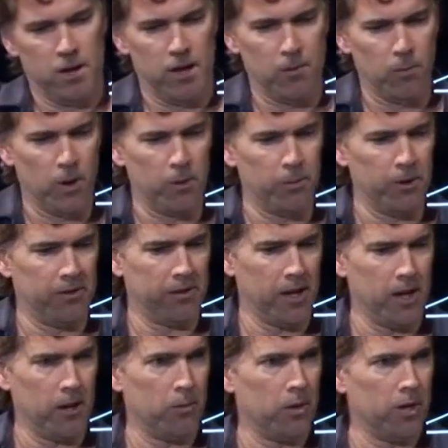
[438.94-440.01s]
And what did we
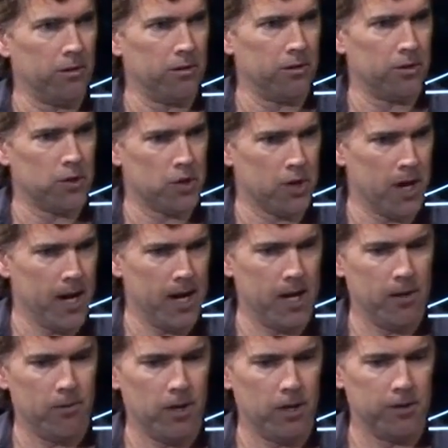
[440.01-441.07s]
say it was? The
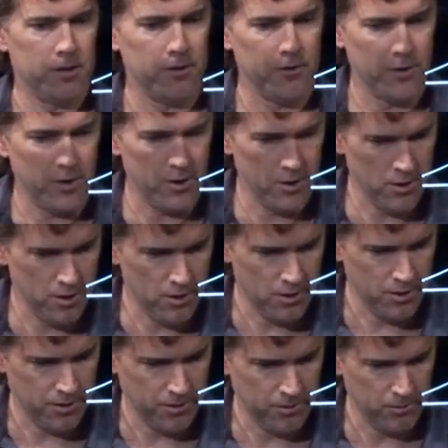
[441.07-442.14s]
train relative to the
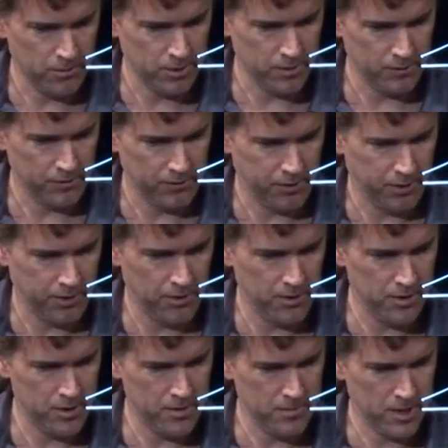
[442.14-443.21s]
Earth was
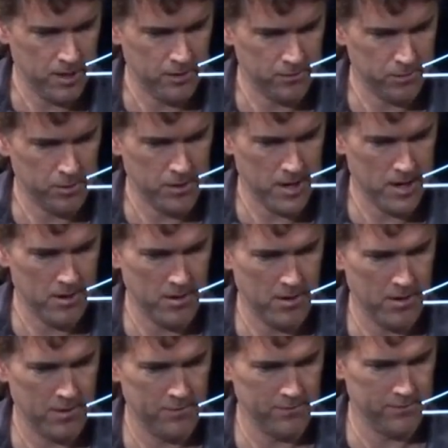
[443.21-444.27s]
30 miles per
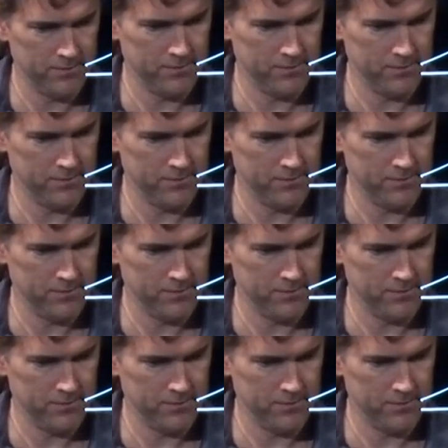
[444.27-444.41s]
hour.